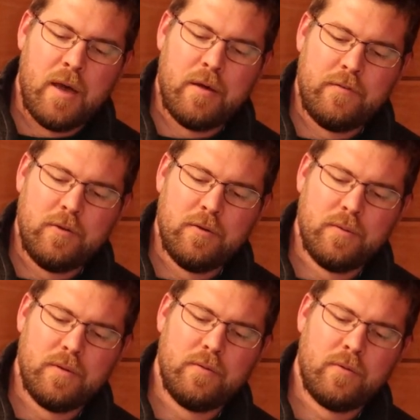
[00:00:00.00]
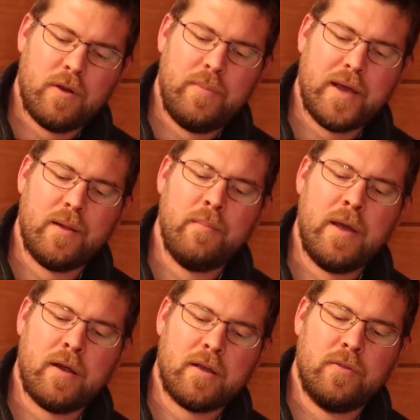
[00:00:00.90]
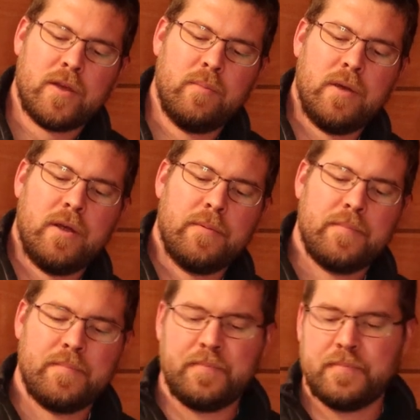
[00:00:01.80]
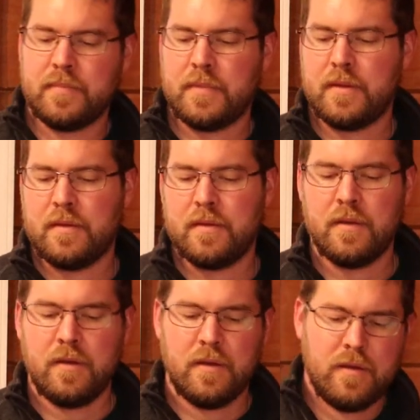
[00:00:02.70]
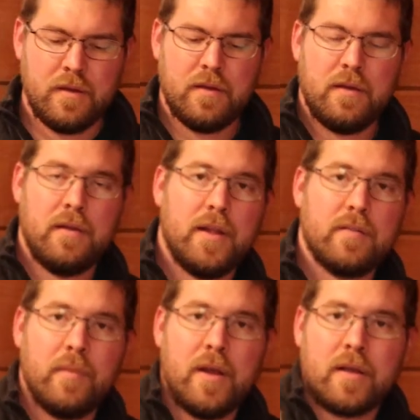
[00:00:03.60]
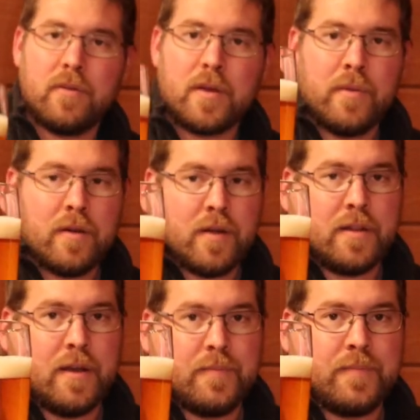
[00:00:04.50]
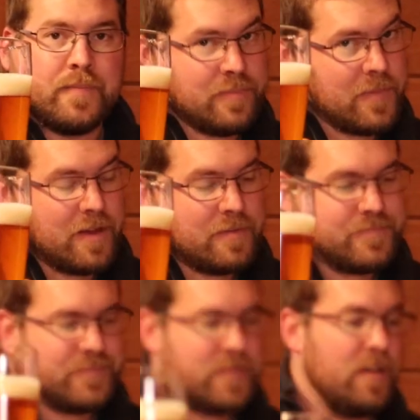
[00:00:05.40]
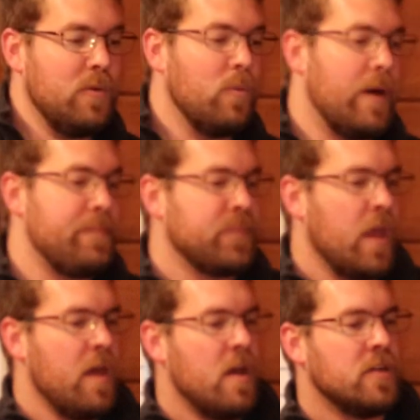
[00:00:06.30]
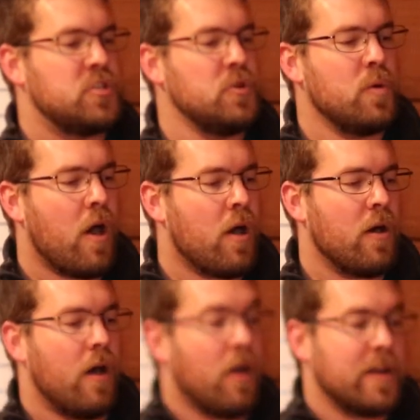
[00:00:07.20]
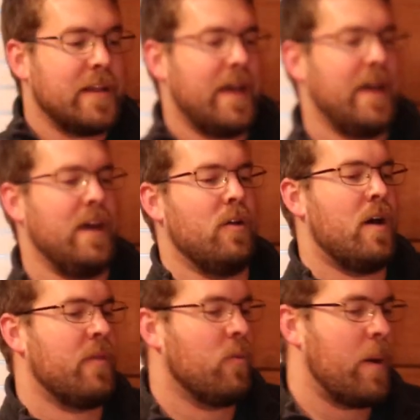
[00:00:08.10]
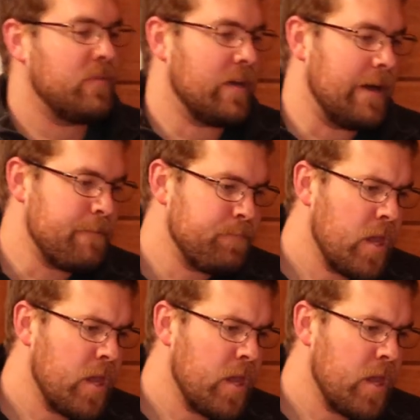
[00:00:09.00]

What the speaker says: And we're going to pick an American looking beer. That's an American looking beer right there. I'll tell you what. Two-Hearted Ale on their website.